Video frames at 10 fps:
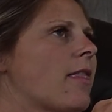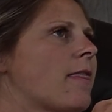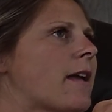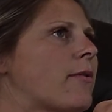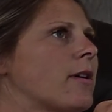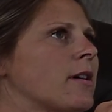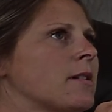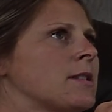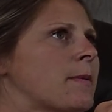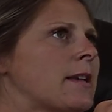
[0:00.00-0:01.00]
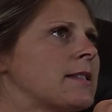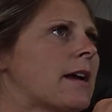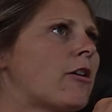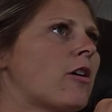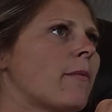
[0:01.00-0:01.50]
they were spaced
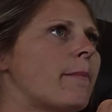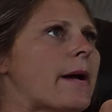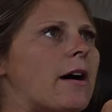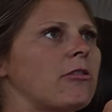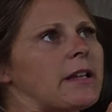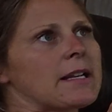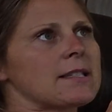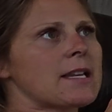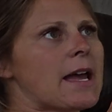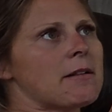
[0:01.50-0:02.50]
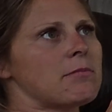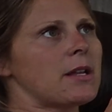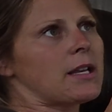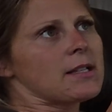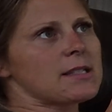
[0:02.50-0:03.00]
out about like 10
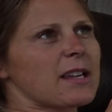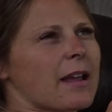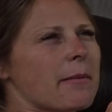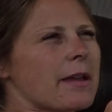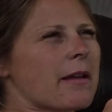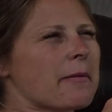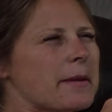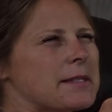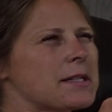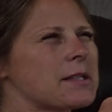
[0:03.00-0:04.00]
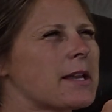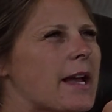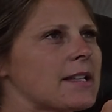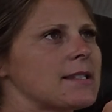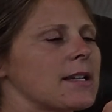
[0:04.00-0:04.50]
minutes. Like I basically
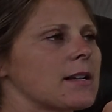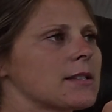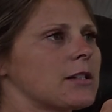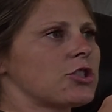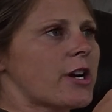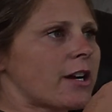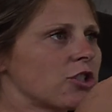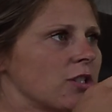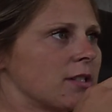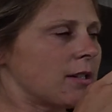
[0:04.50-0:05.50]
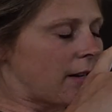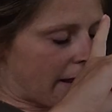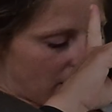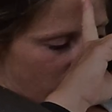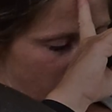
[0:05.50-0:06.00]
had 6 contractions in an
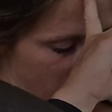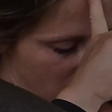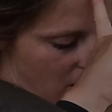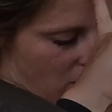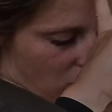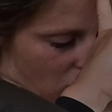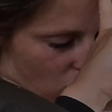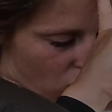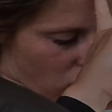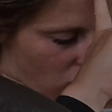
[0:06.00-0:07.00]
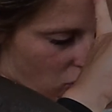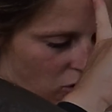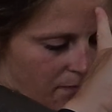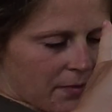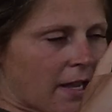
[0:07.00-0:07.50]
hour.
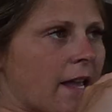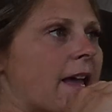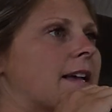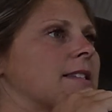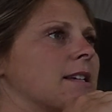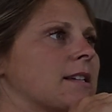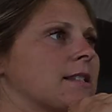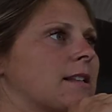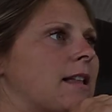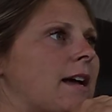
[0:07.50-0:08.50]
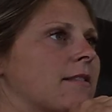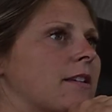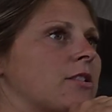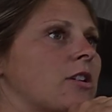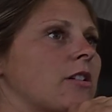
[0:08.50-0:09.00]
Well, at 6 o'clock,
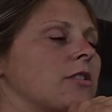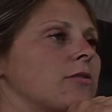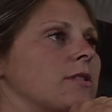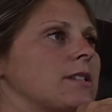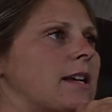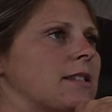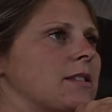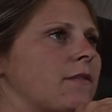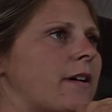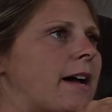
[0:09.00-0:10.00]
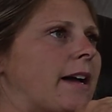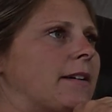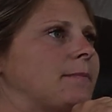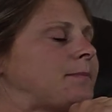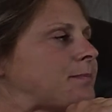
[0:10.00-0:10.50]
they started to intensify.